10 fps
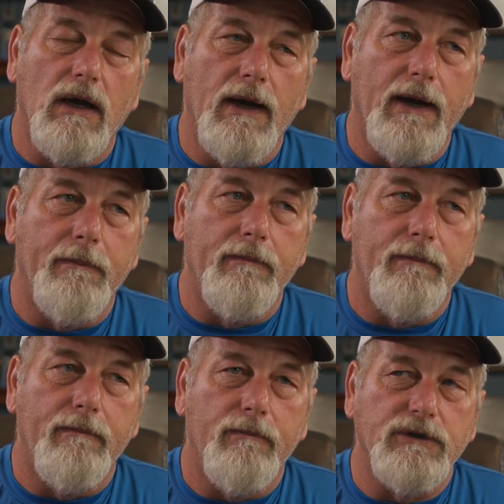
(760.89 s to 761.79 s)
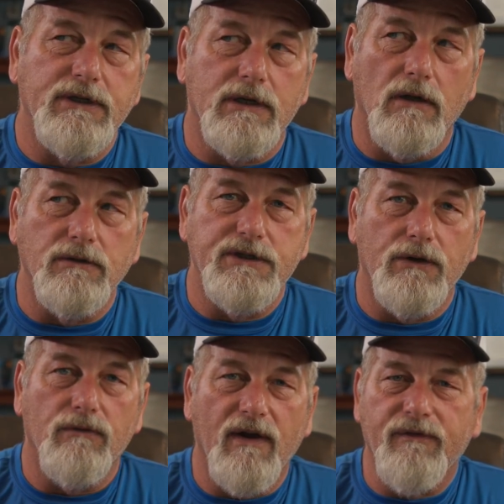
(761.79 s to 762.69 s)
um, what's it called,
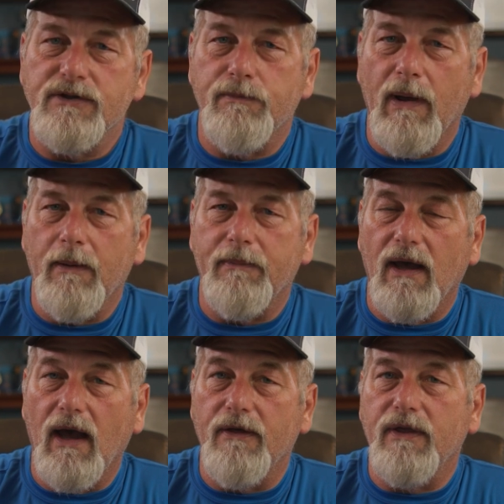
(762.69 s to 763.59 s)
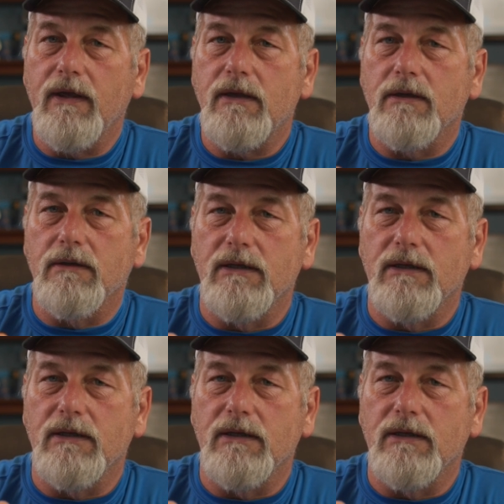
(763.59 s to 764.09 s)
georeference map, I think.